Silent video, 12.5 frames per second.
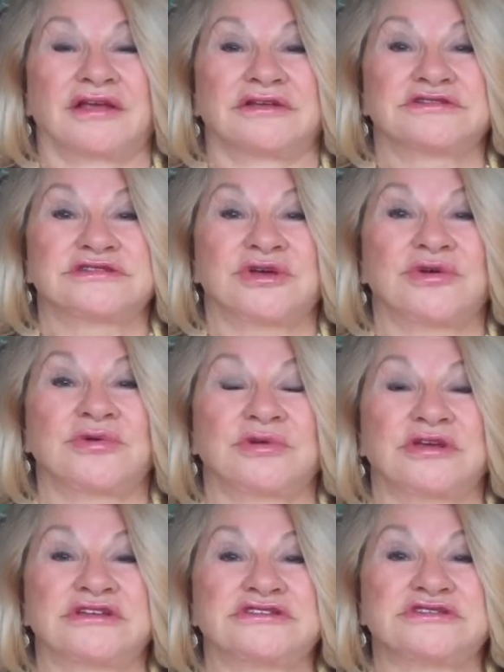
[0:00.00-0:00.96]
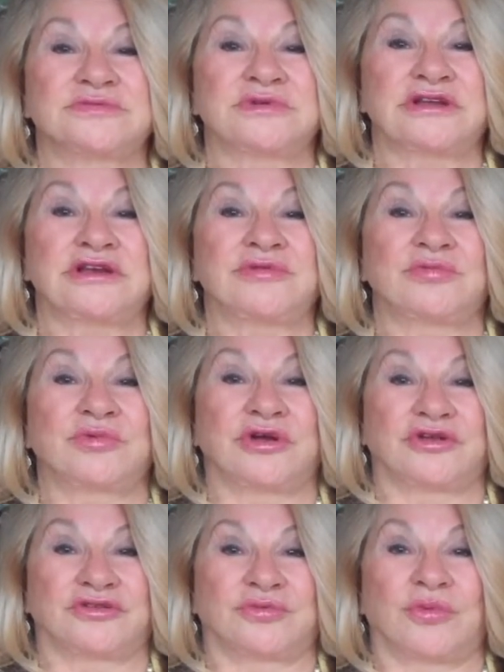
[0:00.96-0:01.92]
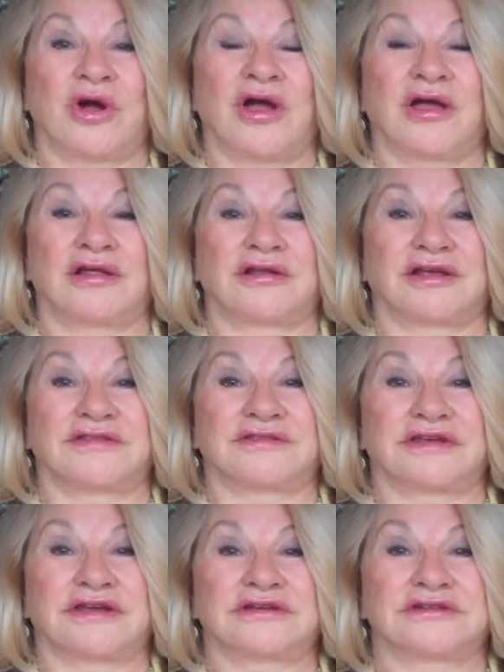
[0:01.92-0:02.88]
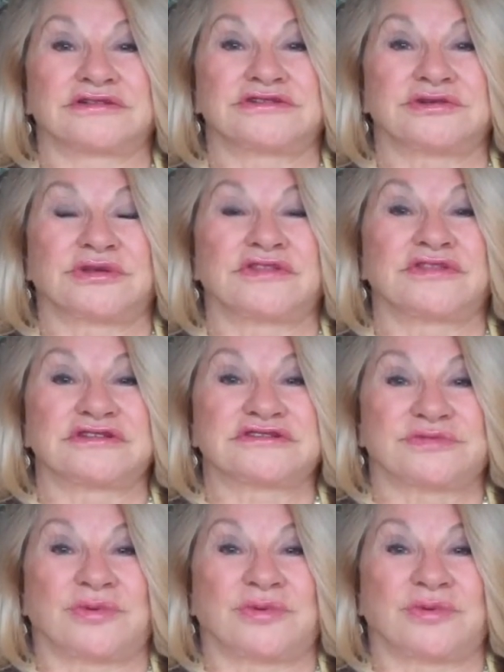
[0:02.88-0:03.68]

so it's really worthwhile i think doing this